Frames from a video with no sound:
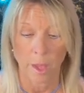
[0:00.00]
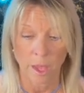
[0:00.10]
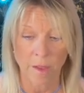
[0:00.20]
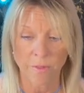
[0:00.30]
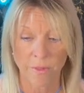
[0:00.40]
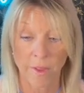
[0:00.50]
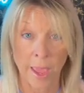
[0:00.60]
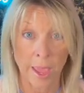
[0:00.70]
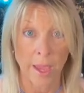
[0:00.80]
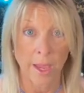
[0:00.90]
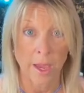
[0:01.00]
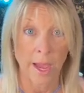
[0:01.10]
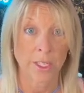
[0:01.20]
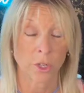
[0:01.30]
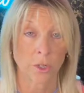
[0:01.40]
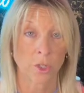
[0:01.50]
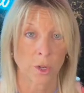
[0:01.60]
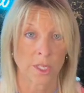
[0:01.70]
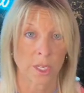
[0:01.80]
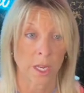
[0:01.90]
If I start
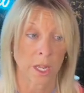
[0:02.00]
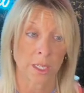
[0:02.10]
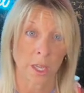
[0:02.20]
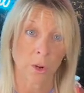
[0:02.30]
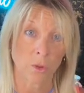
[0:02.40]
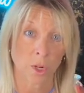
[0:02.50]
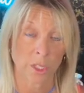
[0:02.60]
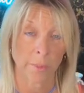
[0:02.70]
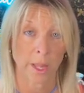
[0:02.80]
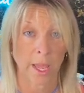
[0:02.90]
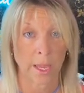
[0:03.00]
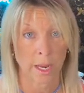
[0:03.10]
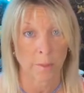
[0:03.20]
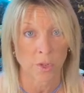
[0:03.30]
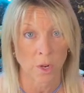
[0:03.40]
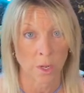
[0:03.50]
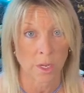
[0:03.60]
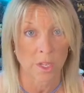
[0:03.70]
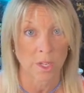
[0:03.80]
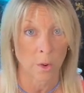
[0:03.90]
stress eating because I don't trust my leg and I'm starting
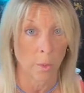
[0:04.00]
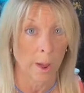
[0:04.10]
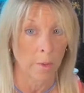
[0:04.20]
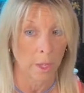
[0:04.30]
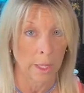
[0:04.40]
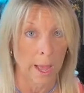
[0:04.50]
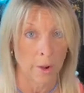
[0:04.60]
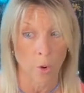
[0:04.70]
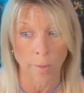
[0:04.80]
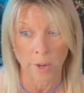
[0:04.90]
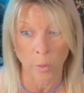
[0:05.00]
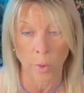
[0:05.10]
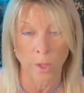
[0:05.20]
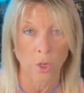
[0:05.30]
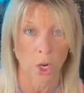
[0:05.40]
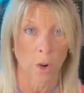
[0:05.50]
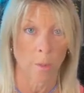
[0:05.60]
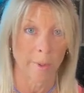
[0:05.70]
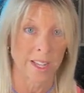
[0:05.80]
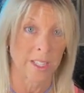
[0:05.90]
to sit around a lot, or I'm in a wheelchair
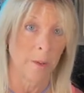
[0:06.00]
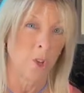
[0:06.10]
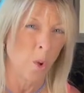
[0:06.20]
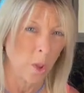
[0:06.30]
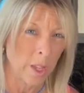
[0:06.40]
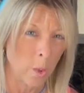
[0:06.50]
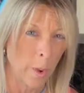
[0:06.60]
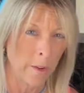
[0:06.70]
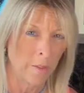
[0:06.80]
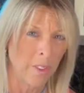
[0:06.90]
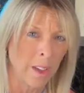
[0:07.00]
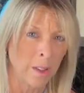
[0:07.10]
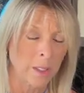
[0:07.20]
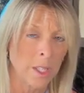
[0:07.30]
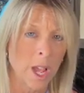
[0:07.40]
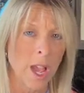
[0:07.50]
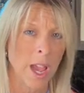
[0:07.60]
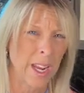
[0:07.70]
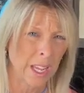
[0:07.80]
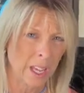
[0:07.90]
because I don't like the way it feels
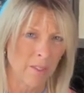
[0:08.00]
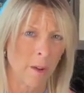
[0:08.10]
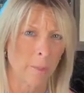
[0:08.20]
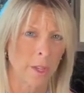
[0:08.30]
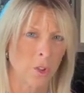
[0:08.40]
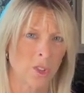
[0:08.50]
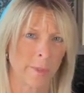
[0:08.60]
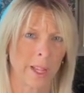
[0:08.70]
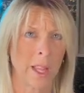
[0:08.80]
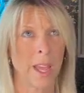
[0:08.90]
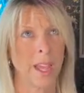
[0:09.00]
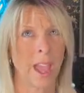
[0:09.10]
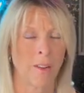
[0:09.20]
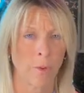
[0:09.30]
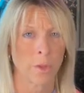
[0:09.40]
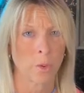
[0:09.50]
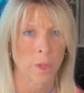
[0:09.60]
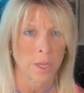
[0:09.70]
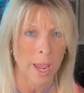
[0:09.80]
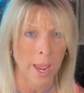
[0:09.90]
and I give up on using my leg halfway through
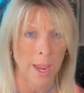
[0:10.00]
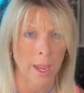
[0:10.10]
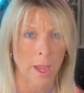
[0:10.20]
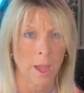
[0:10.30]
the day,